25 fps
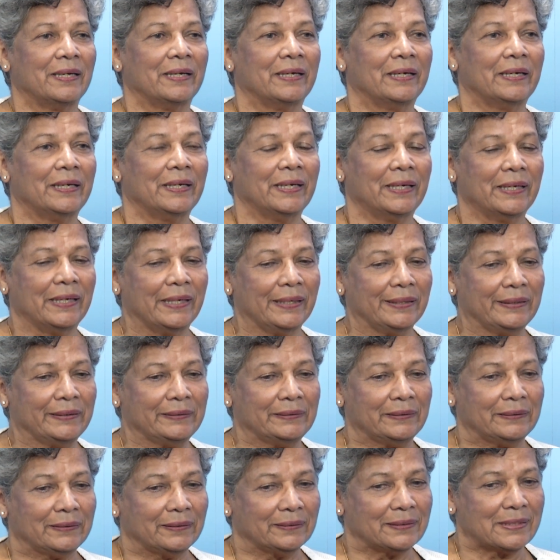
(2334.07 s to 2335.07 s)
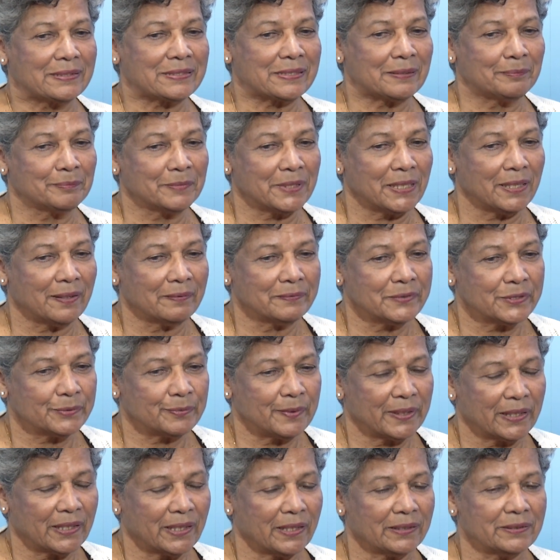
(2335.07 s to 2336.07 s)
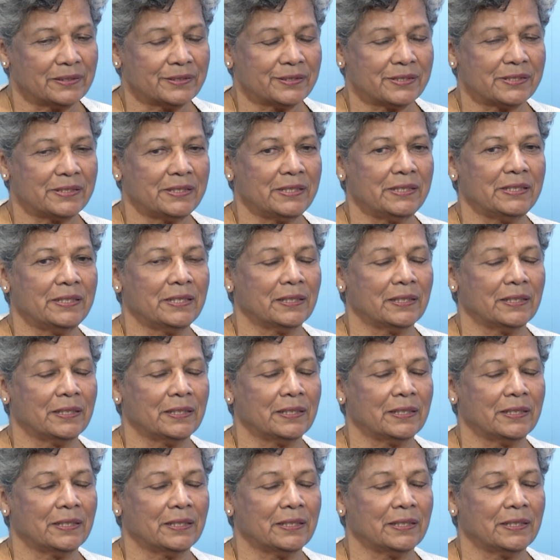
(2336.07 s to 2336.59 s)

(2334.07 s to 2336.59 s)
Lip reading: And sometimes when I see